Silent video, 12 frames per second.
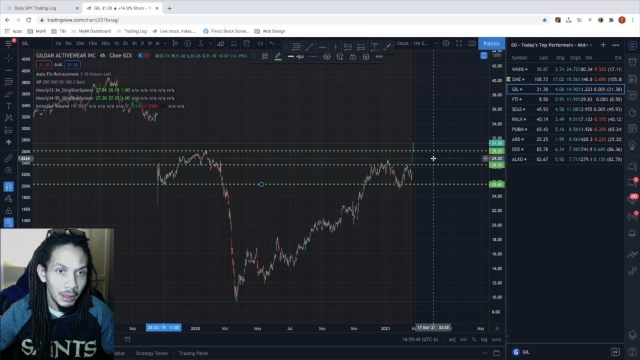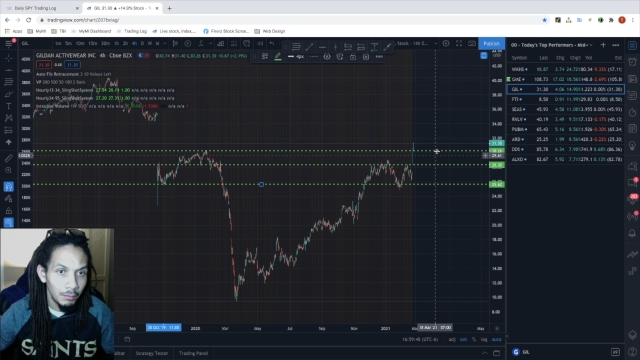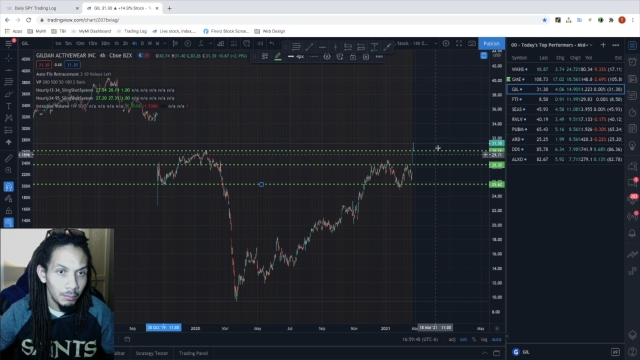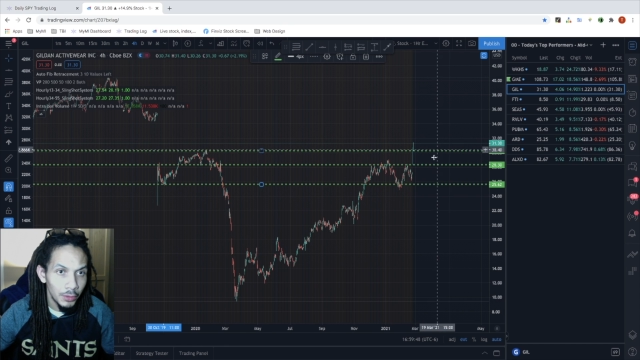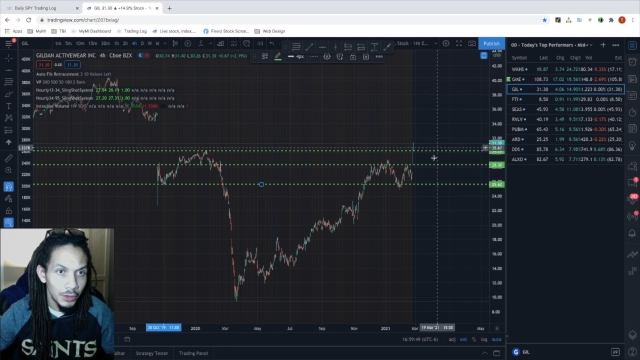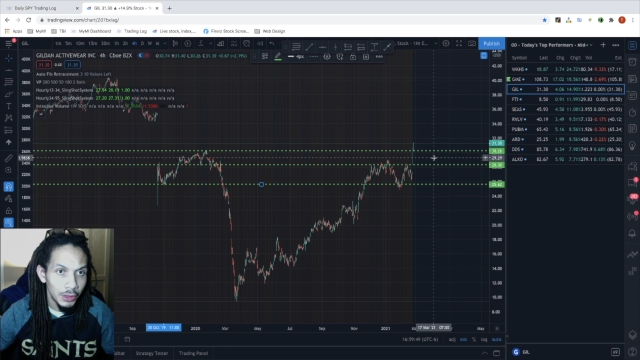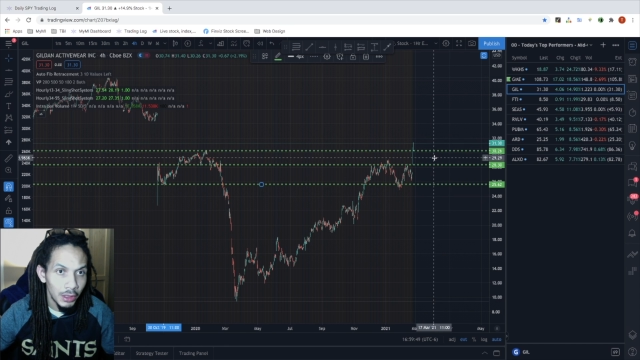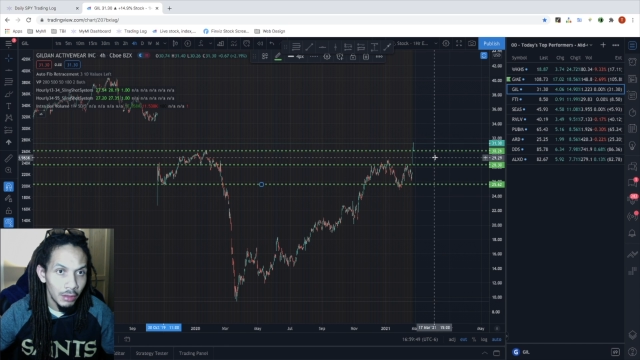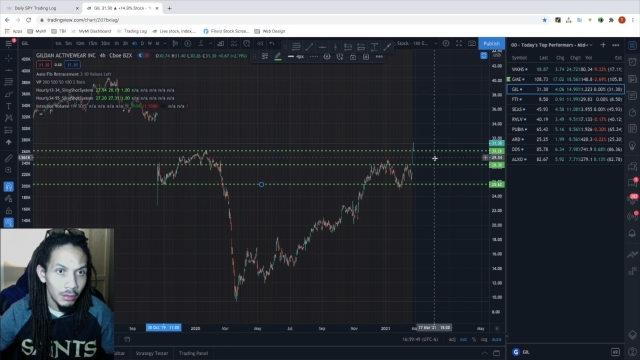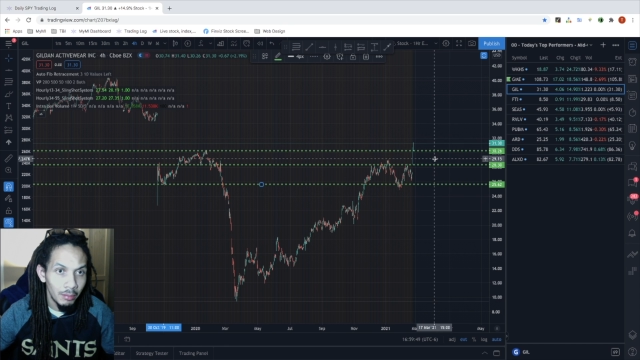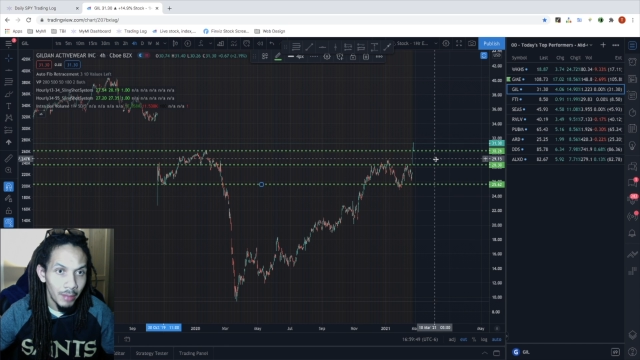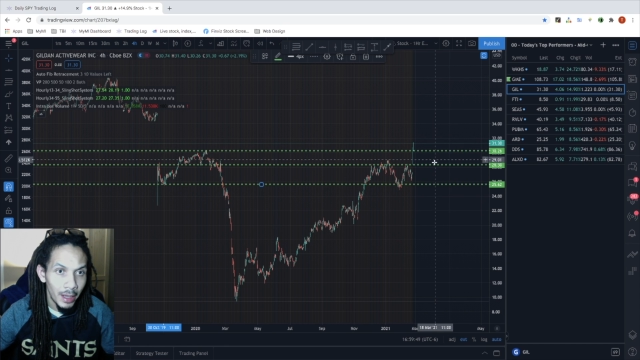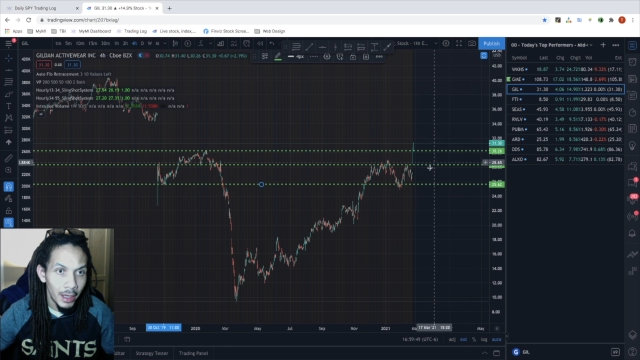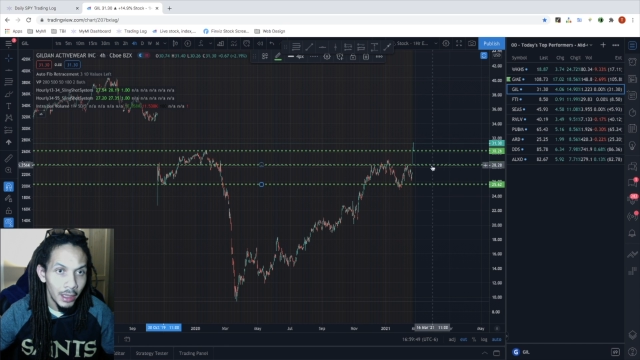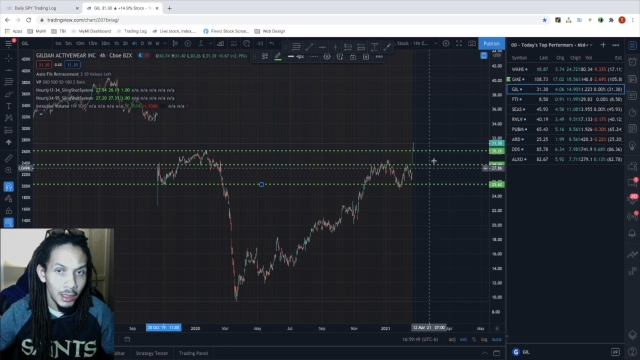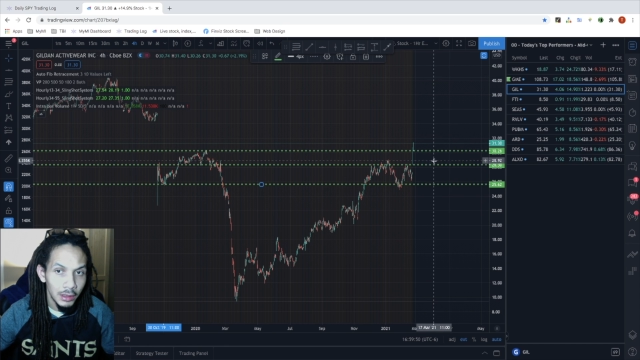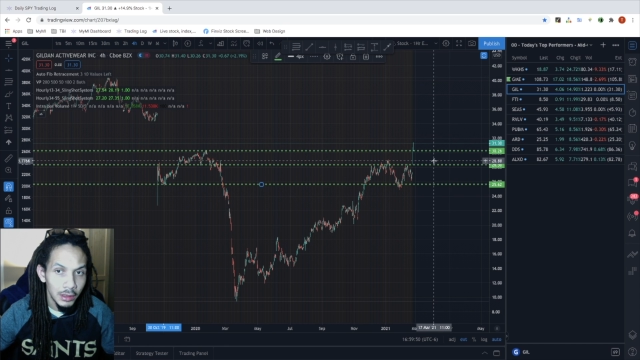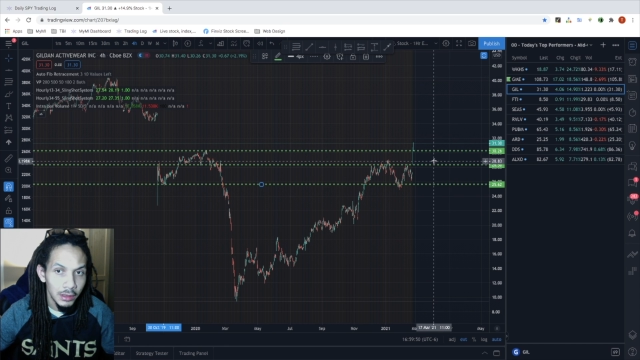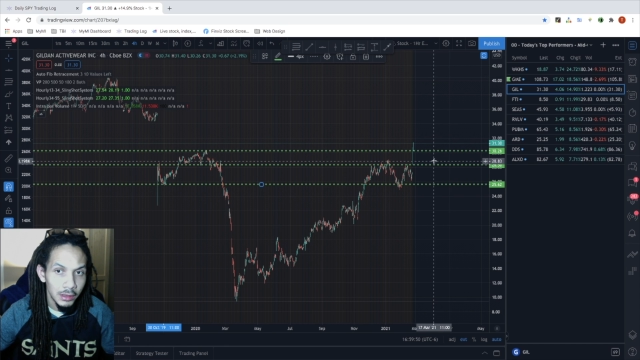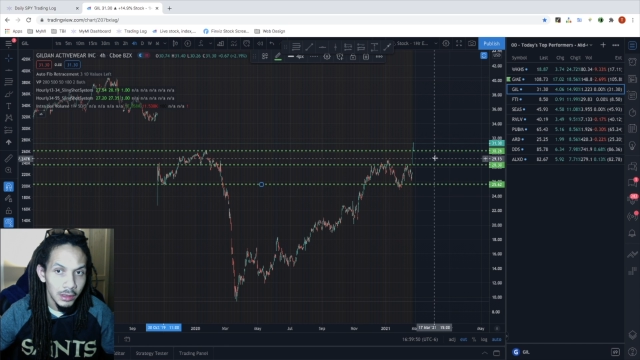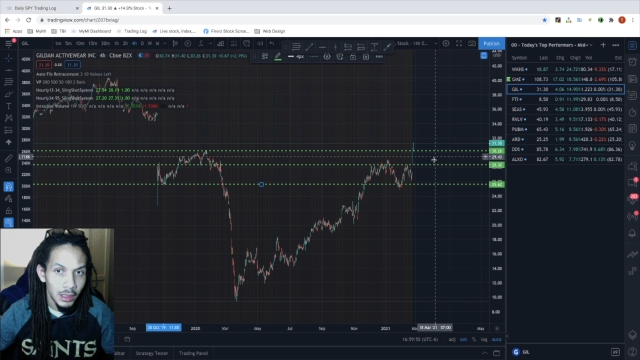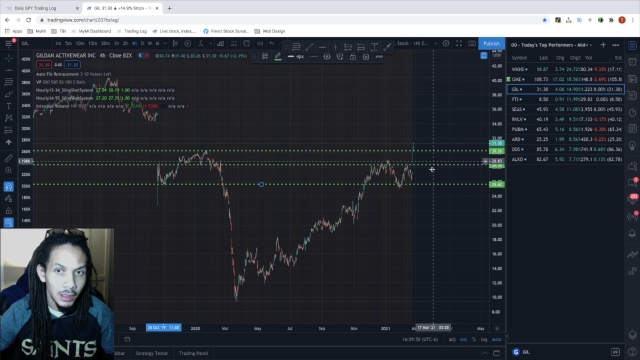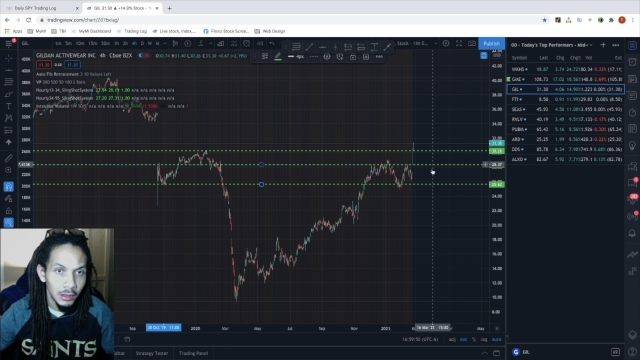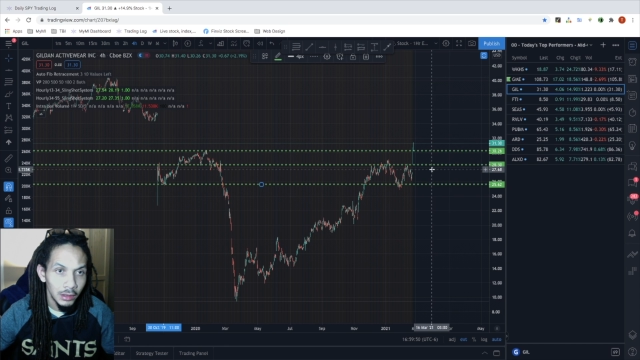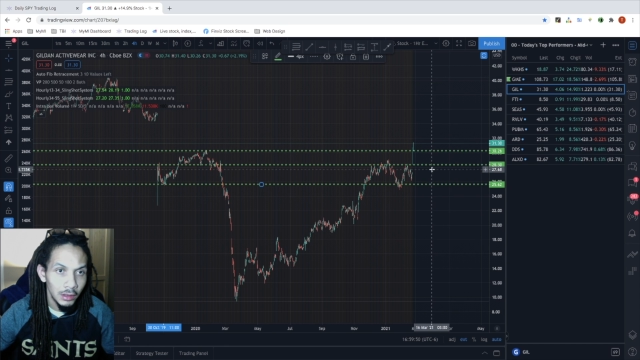push out a buy into the stock.